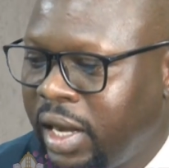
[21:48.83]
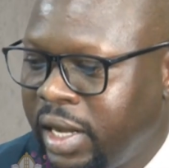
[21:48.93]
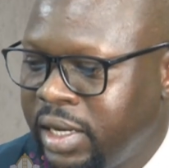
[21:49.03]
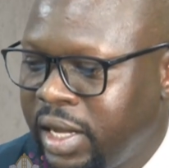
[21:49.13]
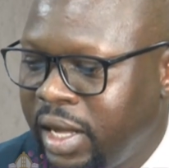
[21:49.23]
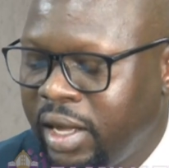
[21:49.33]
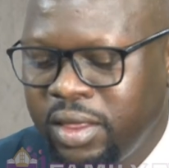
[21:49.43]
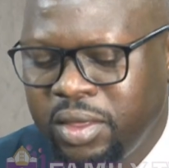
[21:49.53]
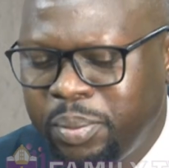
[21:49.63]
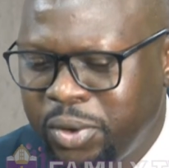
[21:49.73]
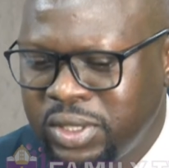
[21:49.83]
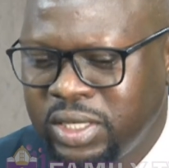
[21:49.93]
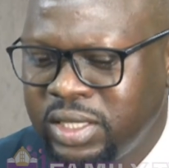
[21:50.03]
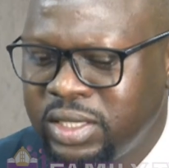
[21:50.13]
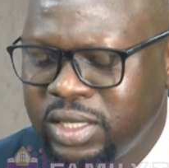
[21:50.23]
And the
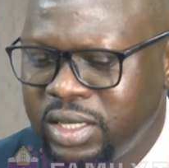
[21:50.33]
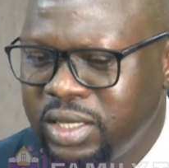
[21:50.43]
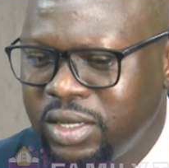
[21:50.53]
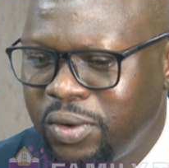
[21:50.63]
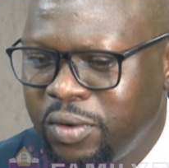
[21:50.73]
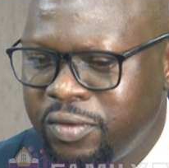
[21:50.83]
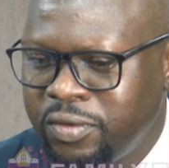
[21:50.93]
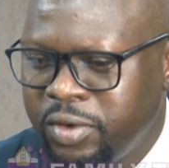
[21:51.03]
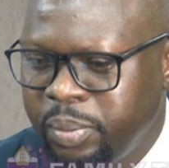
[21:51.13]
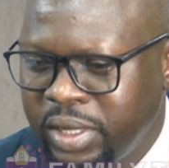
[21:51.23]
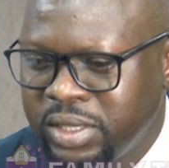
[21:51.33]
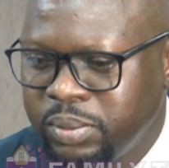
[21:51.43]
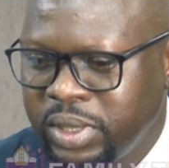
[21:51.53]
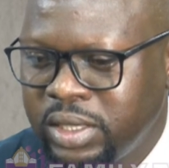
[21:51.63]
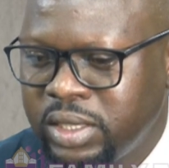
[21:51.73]
process of
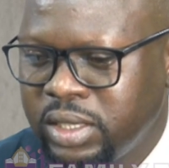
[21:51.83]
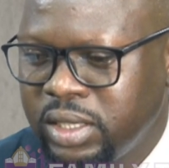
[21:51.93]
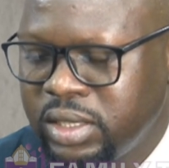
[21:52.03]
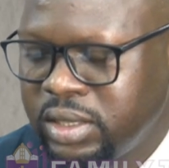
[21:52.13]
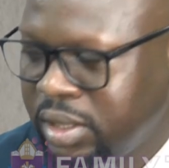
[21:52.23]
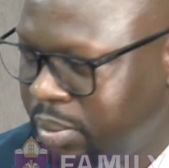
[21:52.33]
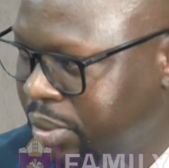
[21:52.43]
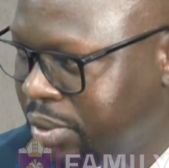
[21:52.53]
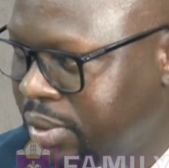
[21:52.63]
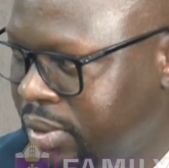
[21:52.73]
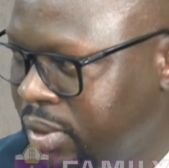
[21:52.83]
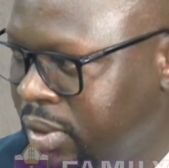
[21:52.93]
replacement is simple.